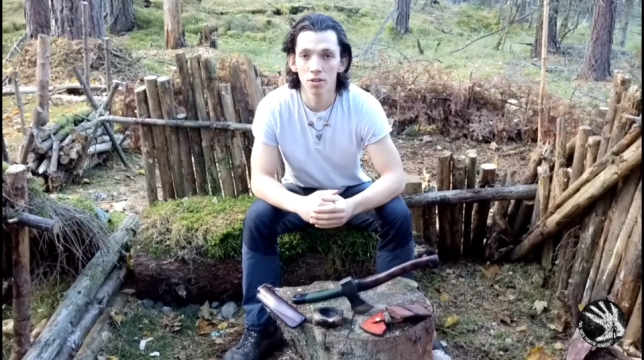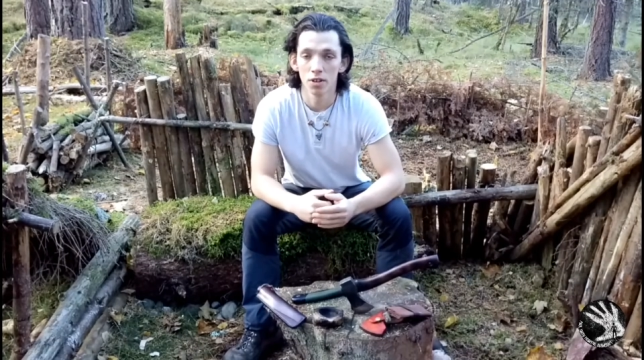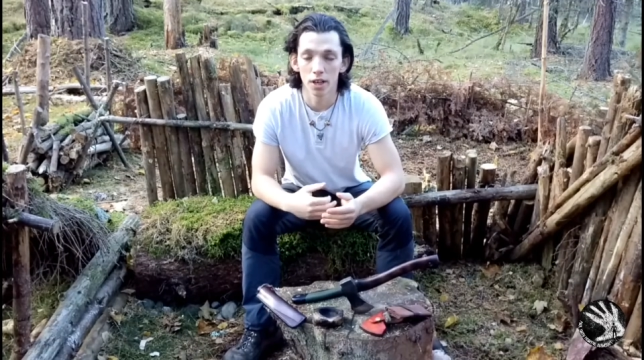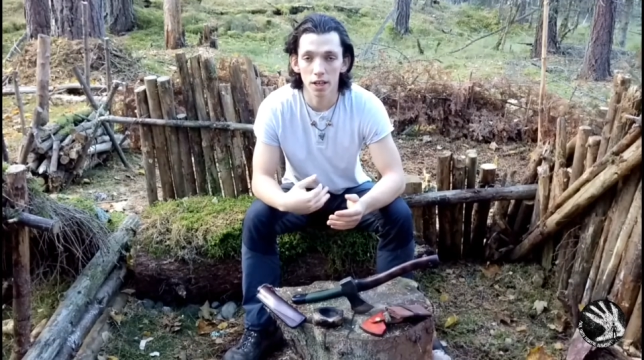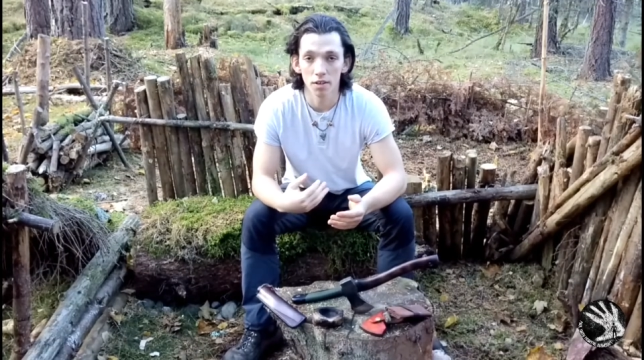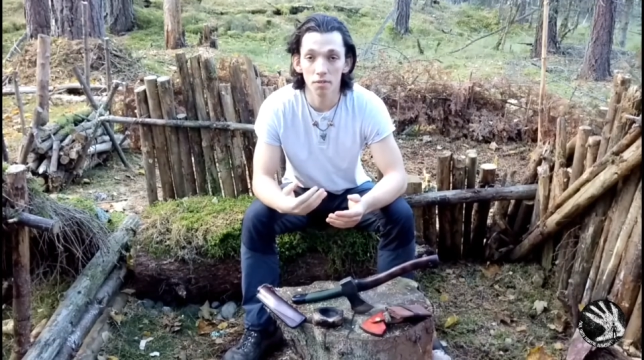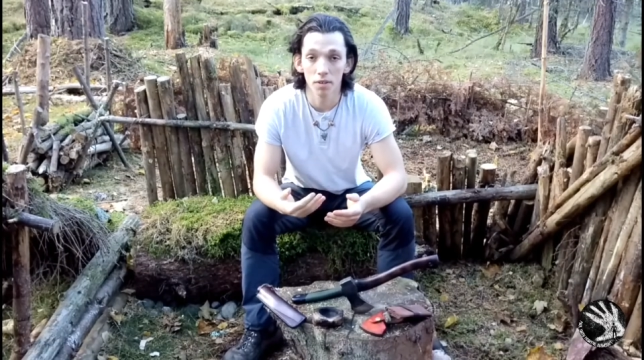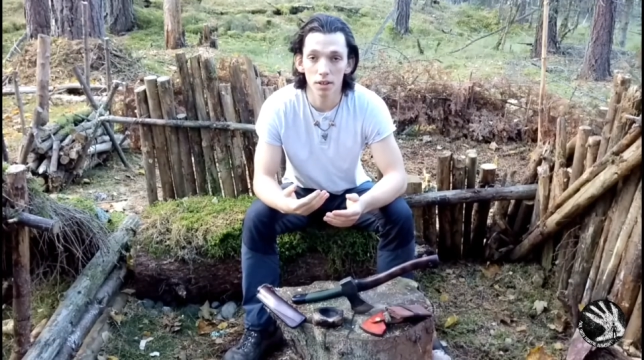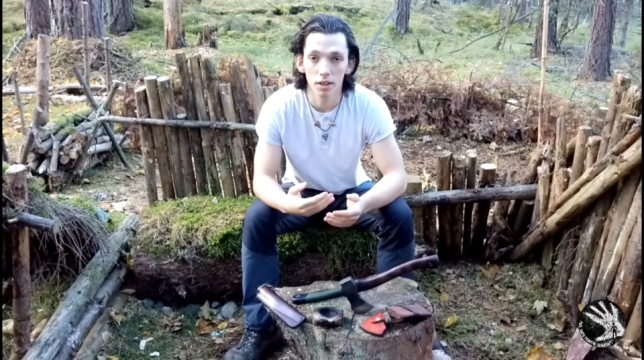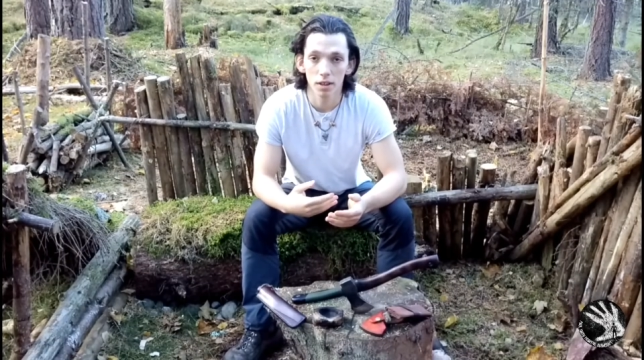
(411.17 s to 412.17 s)

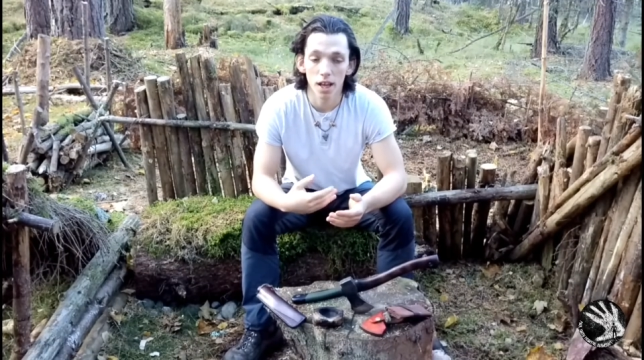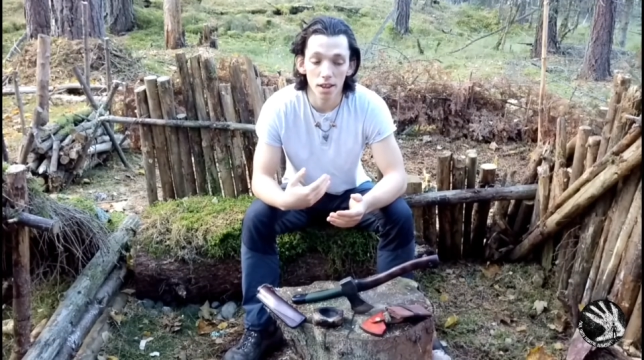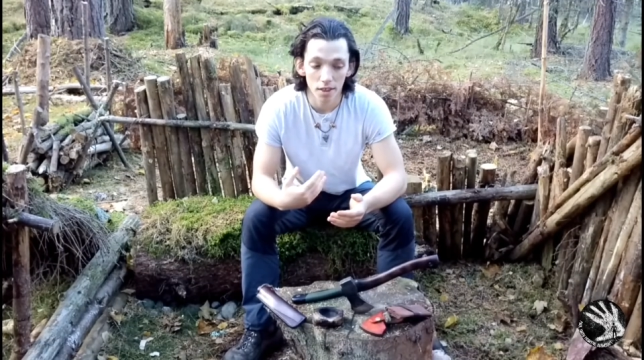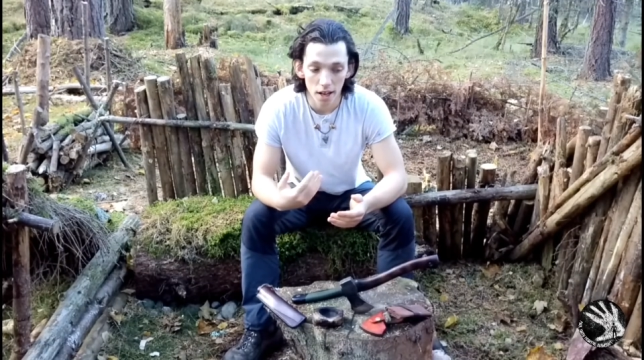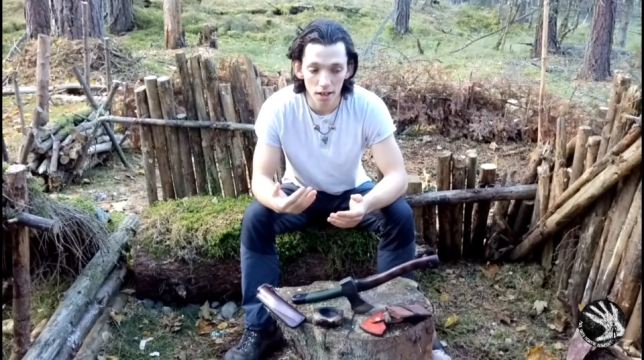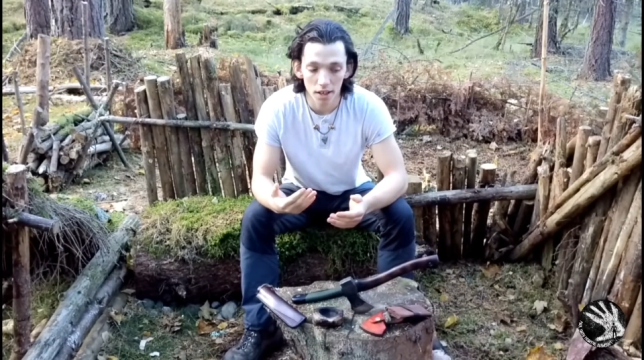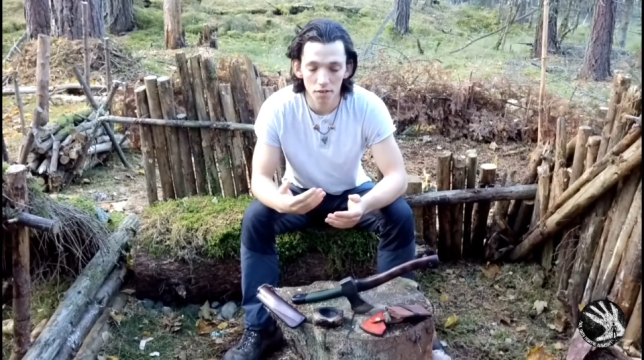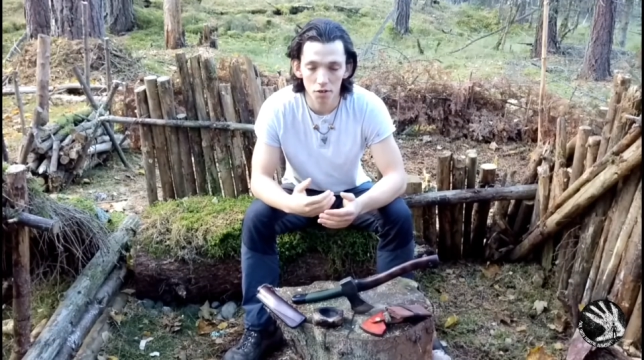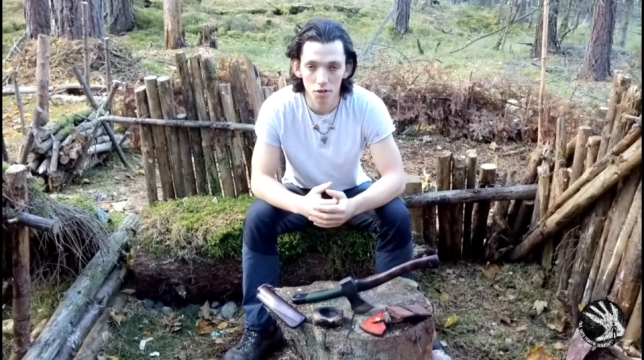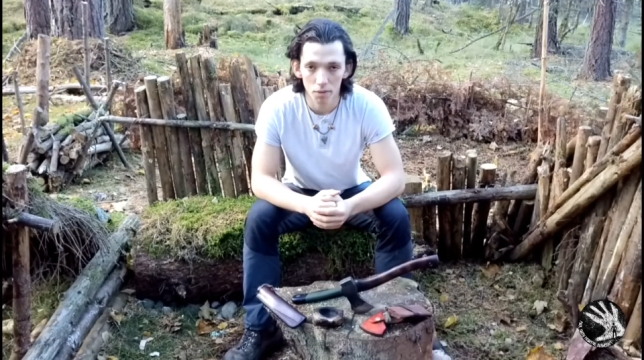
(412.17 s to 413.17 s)
that then
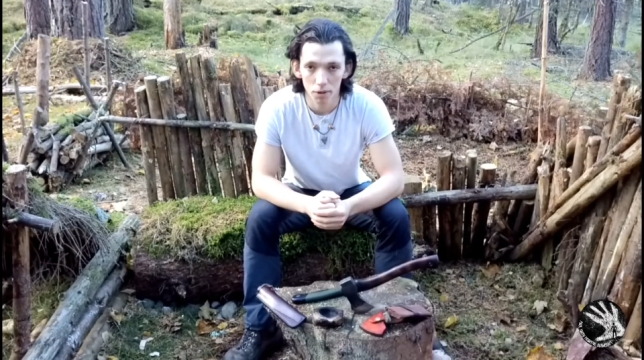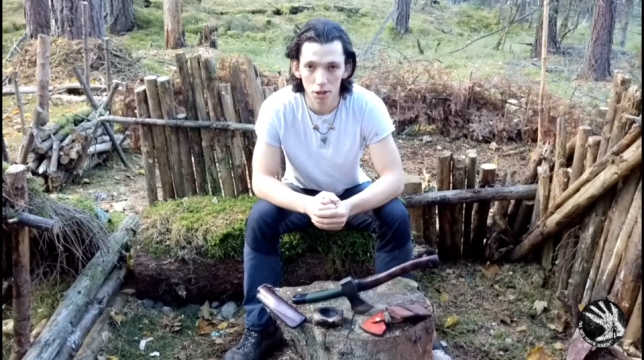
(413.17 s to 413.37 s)
gives you something